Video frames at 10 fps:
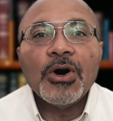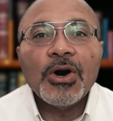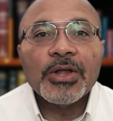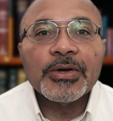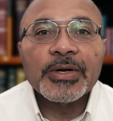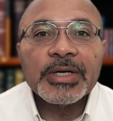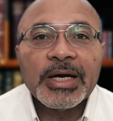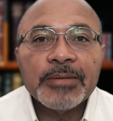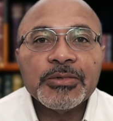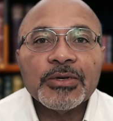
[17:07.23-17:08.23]
Other
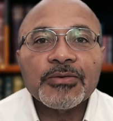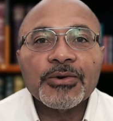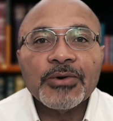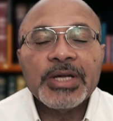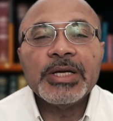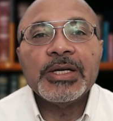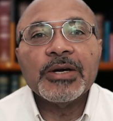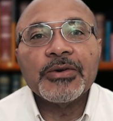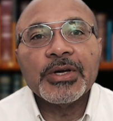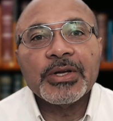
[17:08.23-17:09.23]
types of
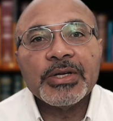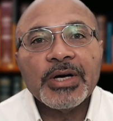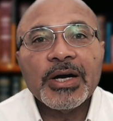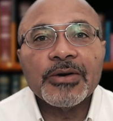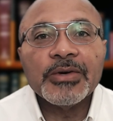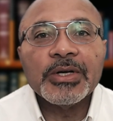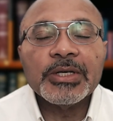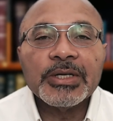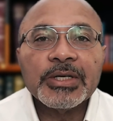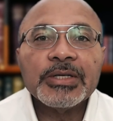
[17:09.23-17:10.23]
hereditary
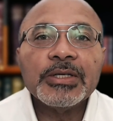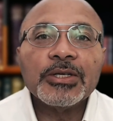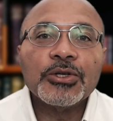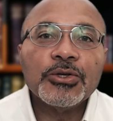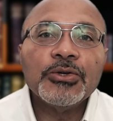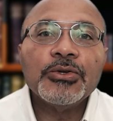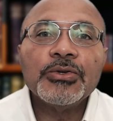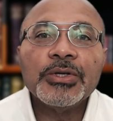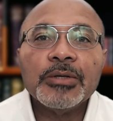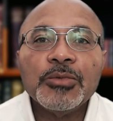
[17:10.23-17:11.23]
diarrheal illness
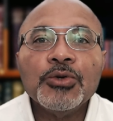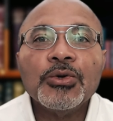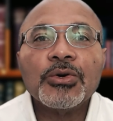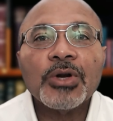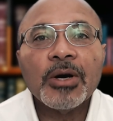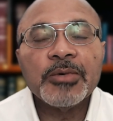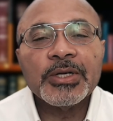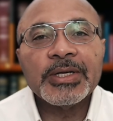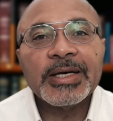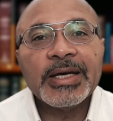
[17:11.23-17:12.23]
include the
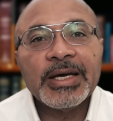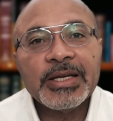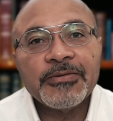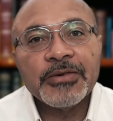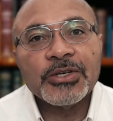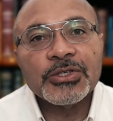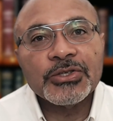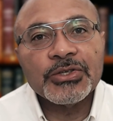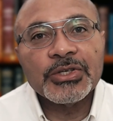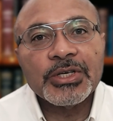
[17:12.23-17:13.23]
immunoglobulin A
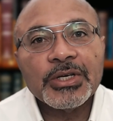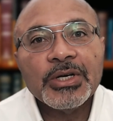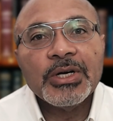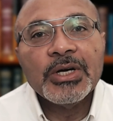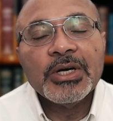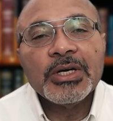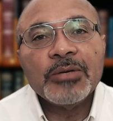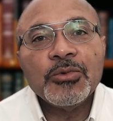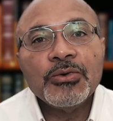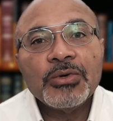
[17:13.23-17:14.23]
deficiency.
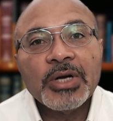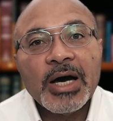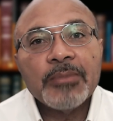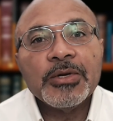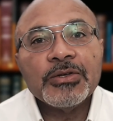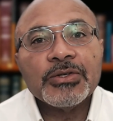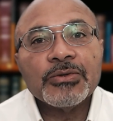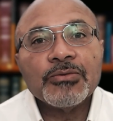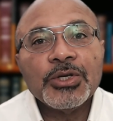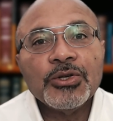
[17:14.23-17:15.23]
Immunoglobulins,
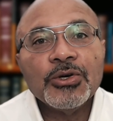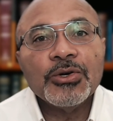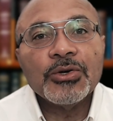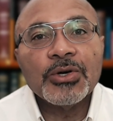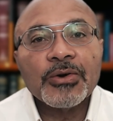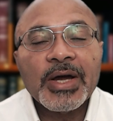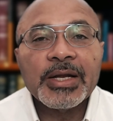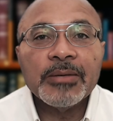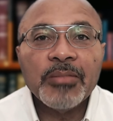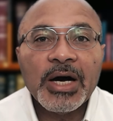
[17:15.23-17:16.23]
as we know, are
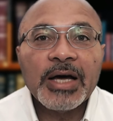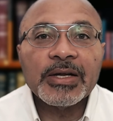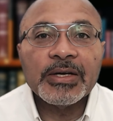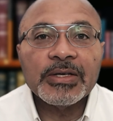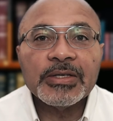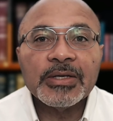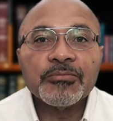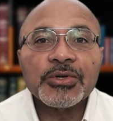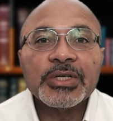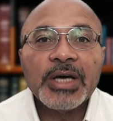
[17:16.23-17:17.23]
antibodies
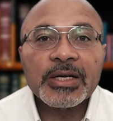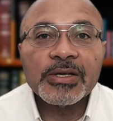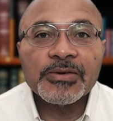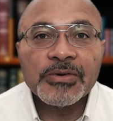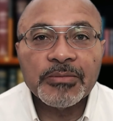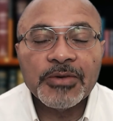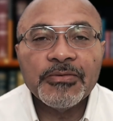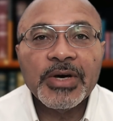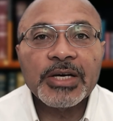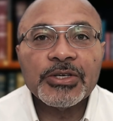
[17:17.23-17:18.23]
that protect us from
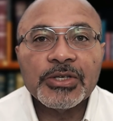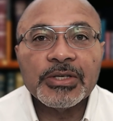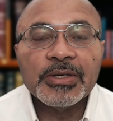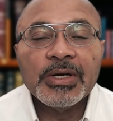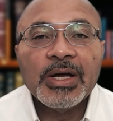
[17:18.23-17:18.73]
infection.